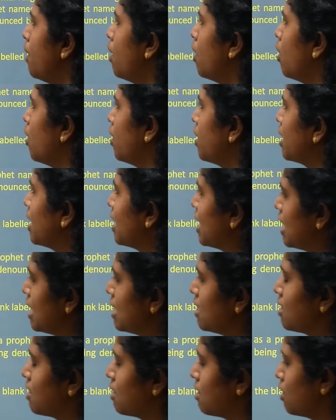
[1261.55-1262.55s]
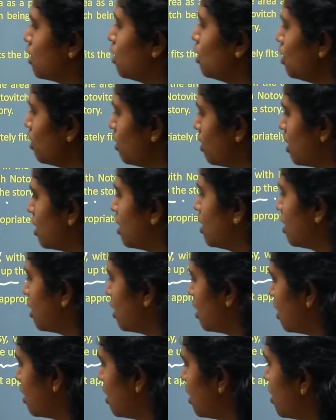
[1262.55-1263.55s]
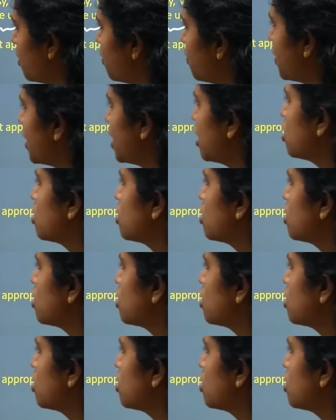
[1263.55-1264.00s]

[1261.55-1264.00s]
Or he has, revealed